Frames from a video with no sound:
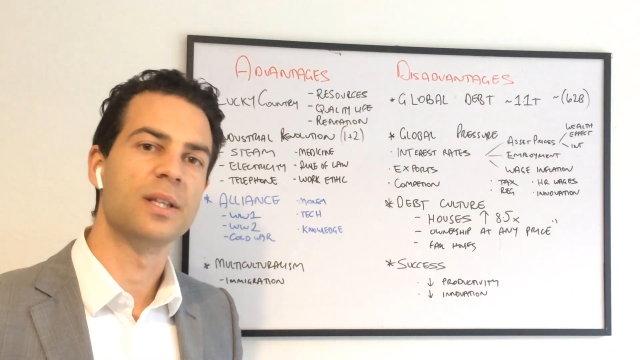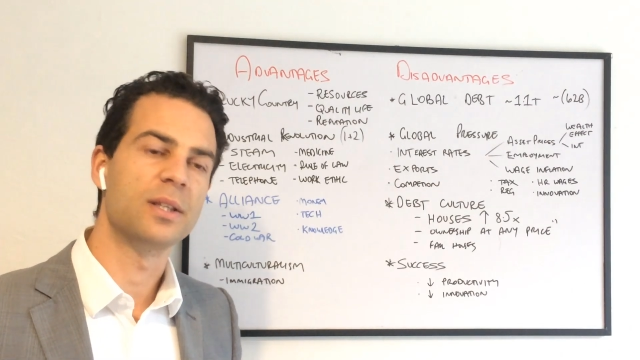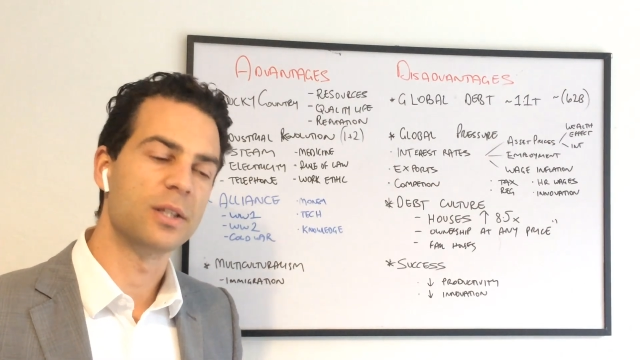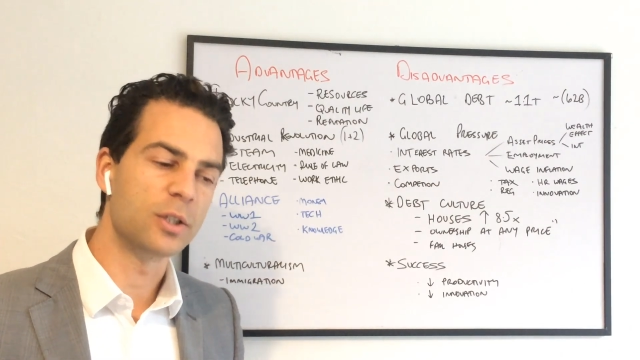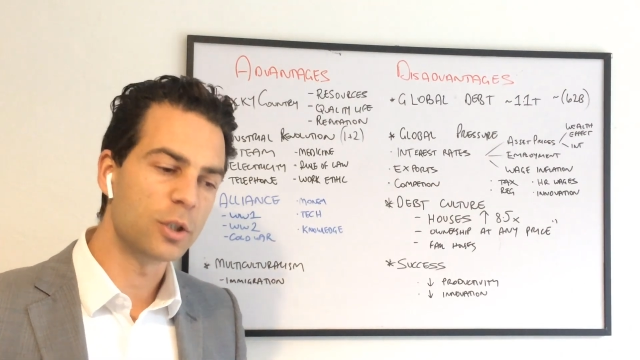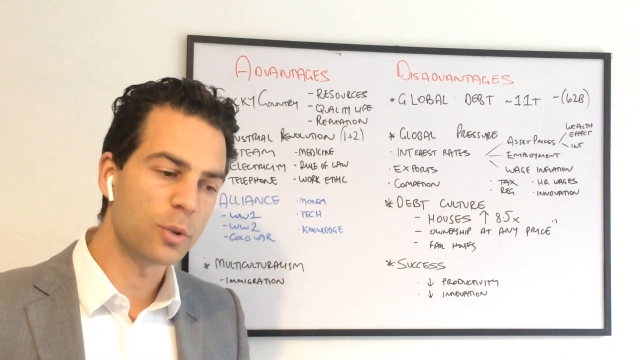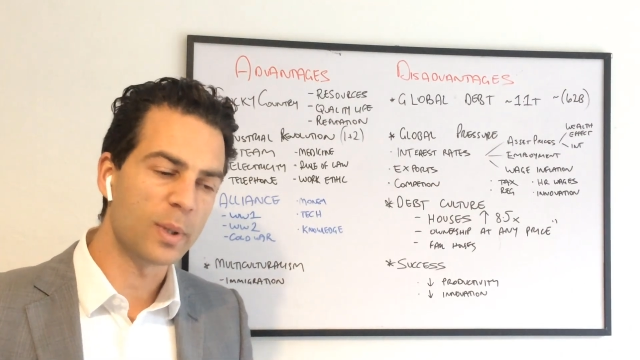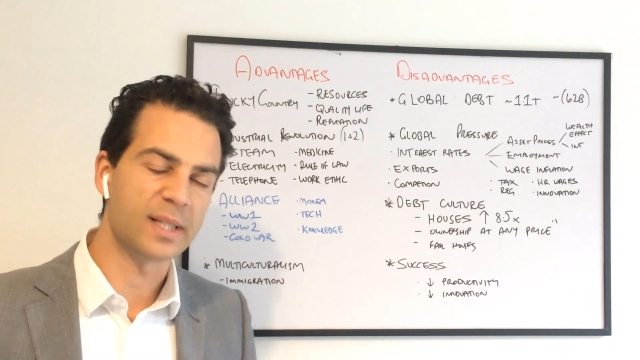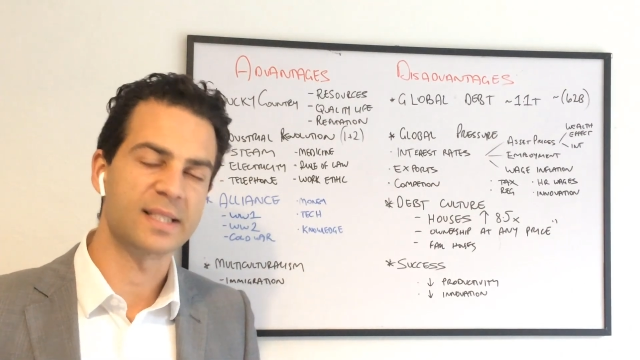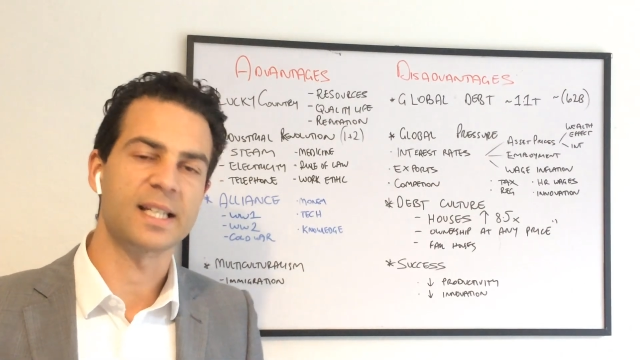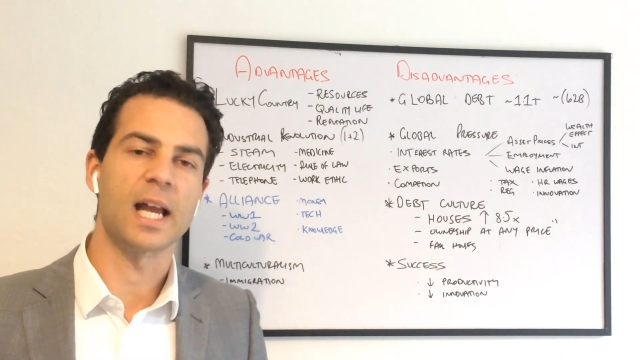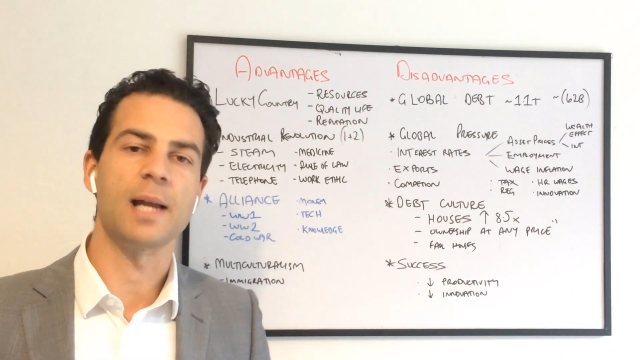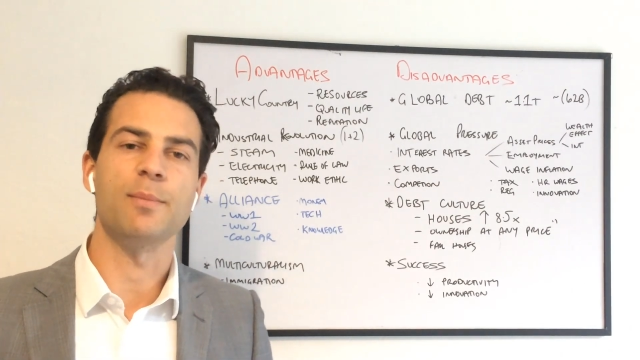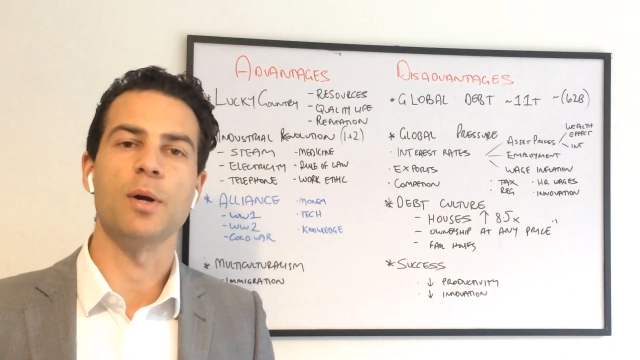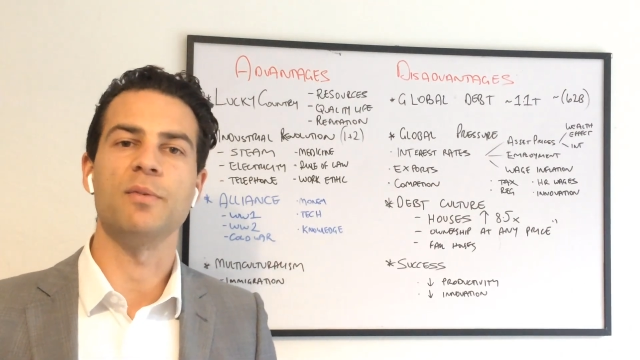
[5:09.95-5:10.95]
the US
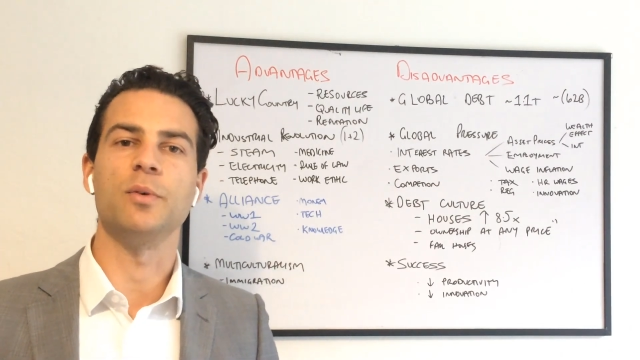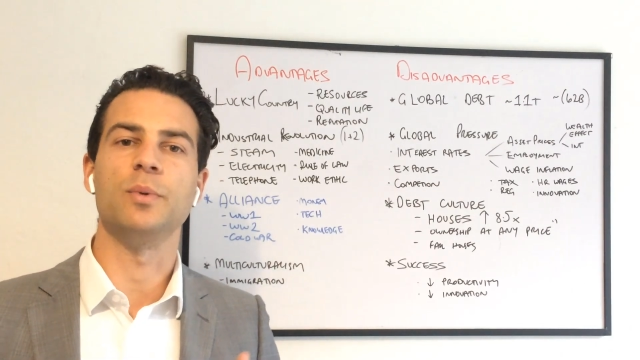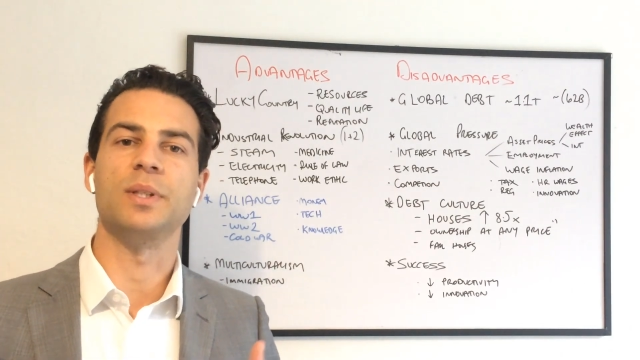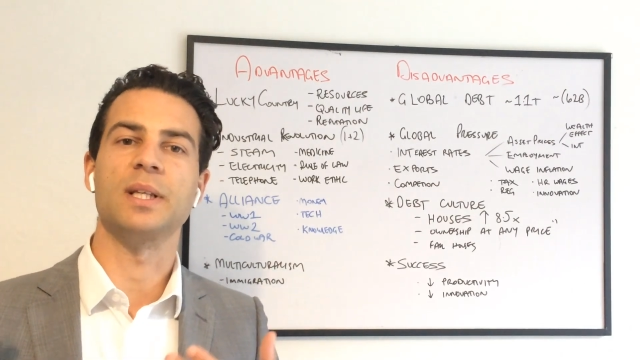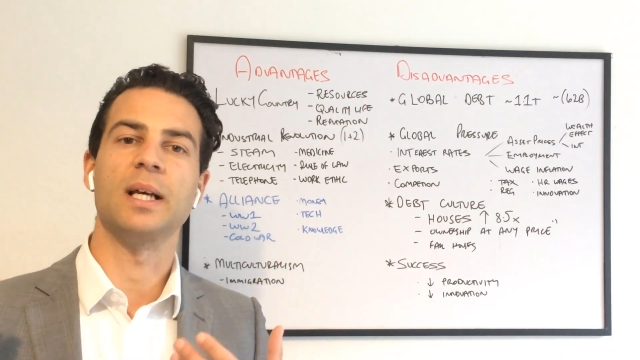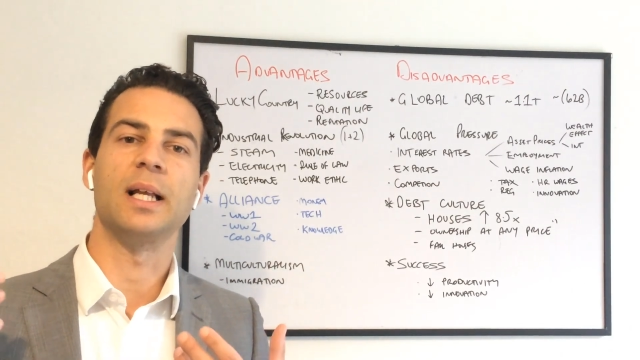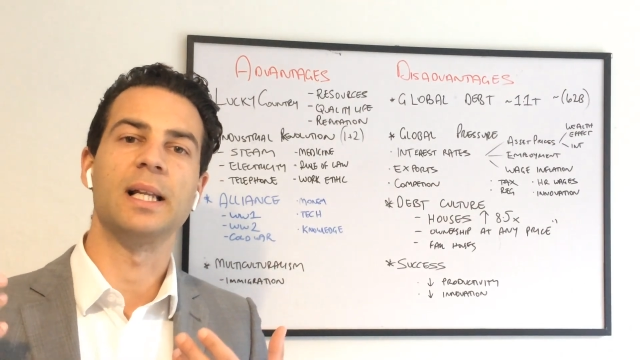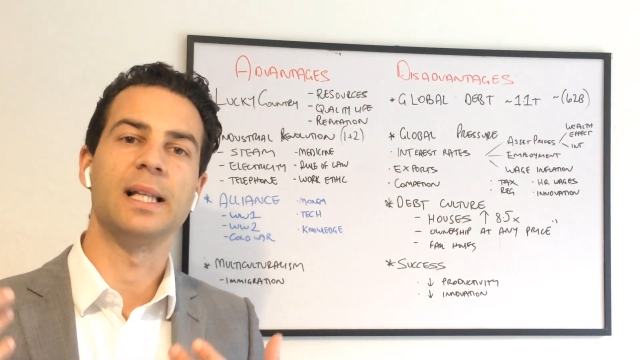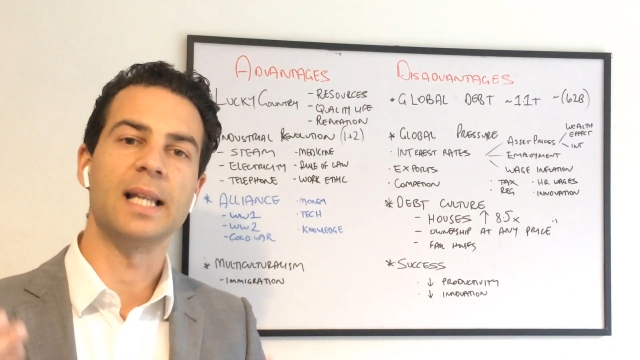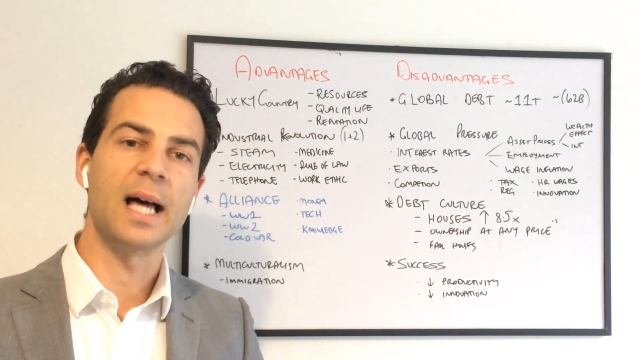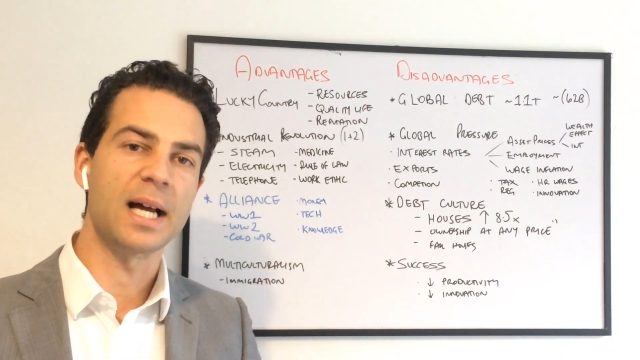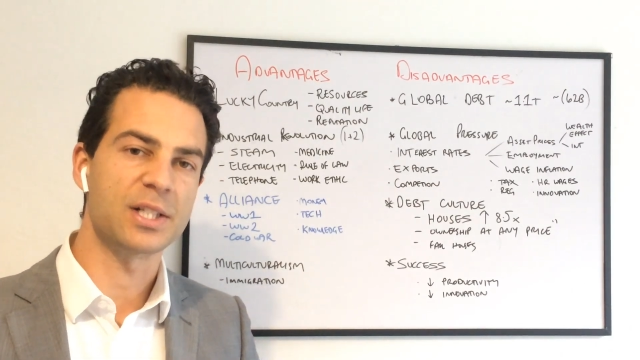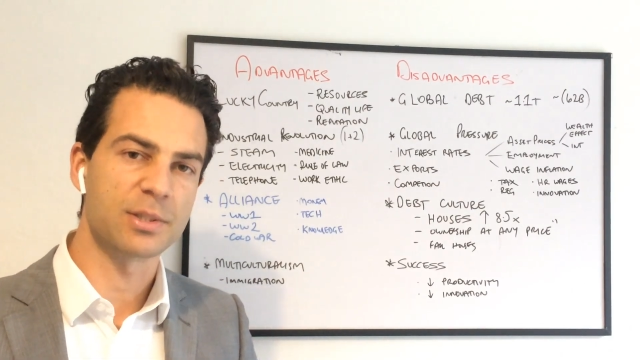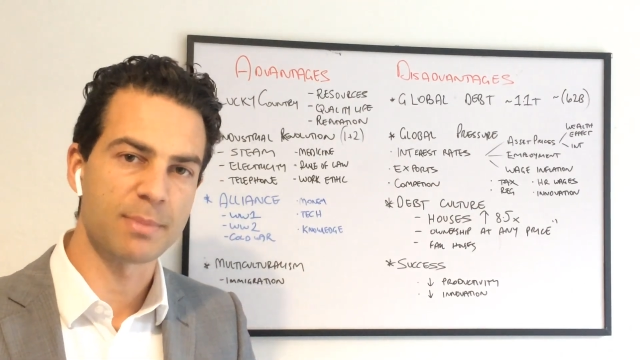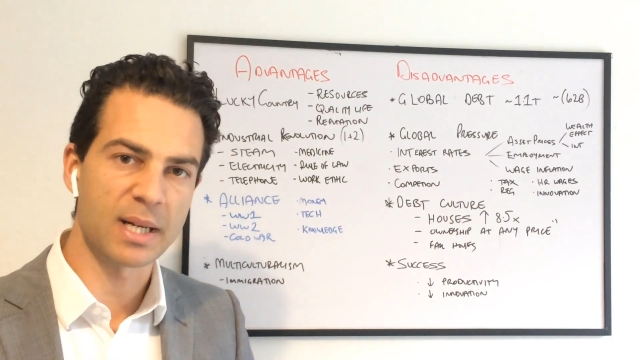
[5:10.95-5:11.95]
came over with a
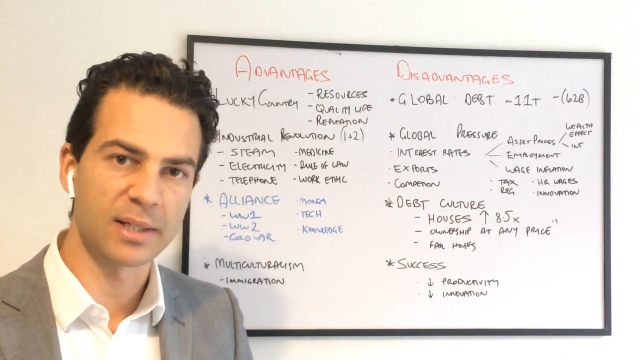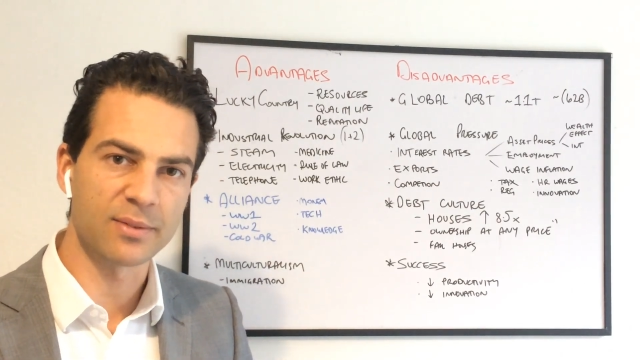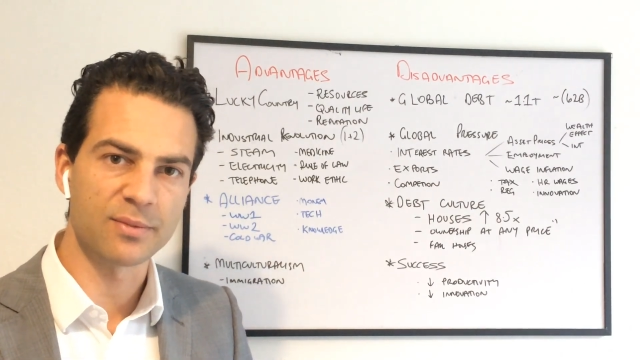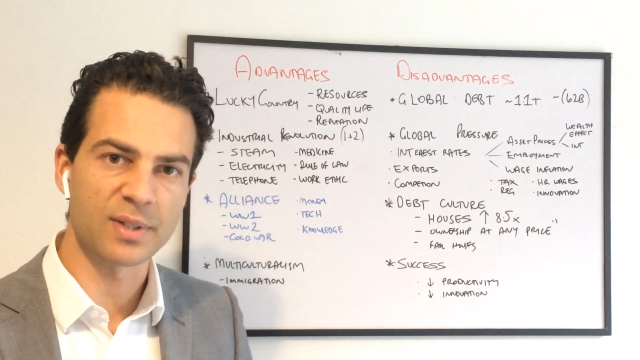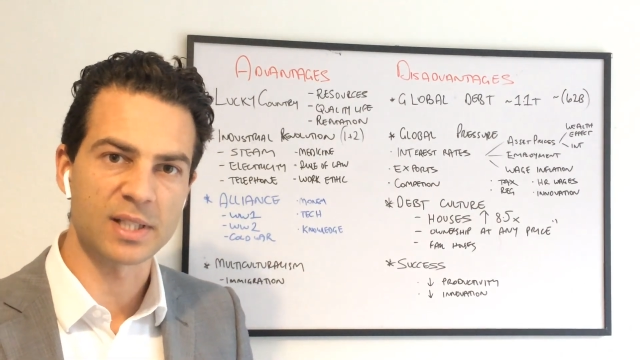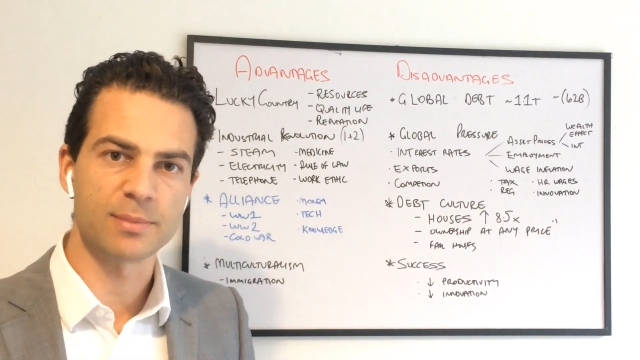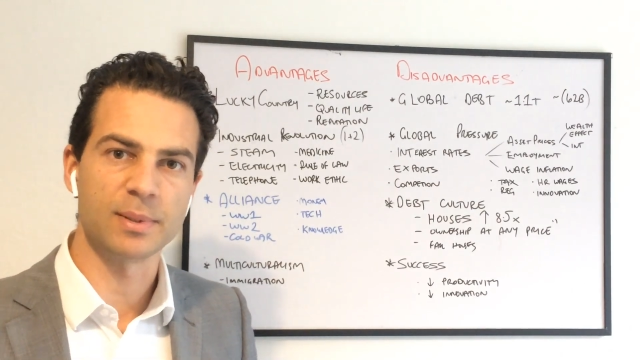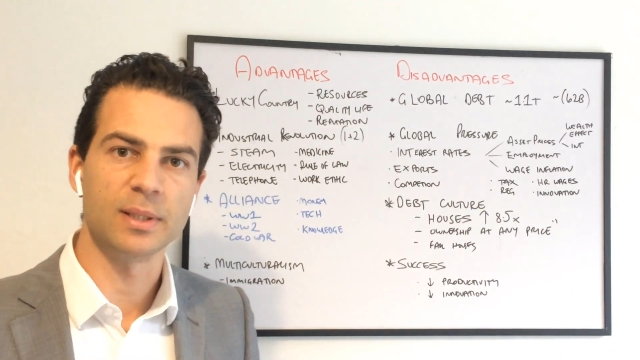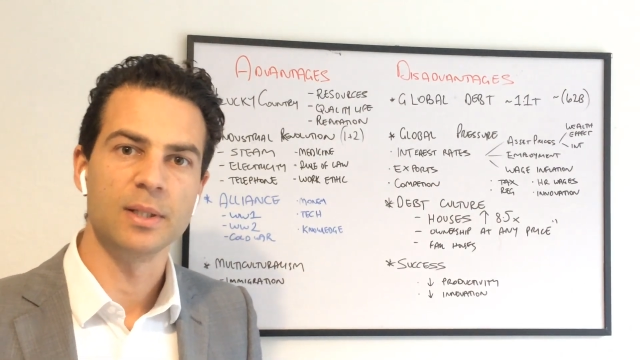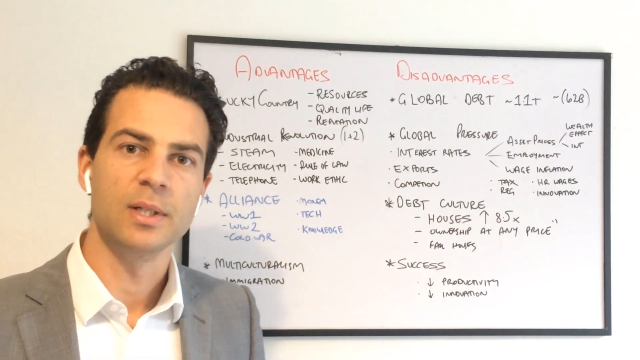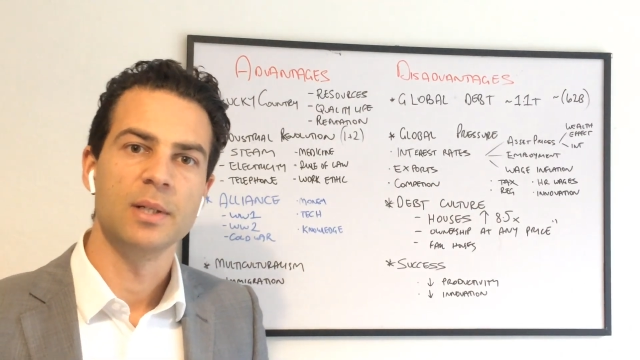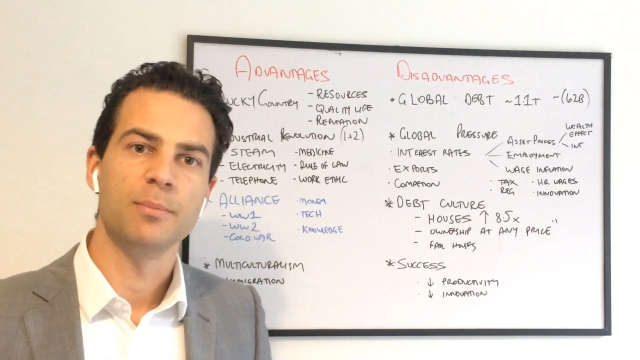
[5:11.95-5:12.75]
large amount of investment,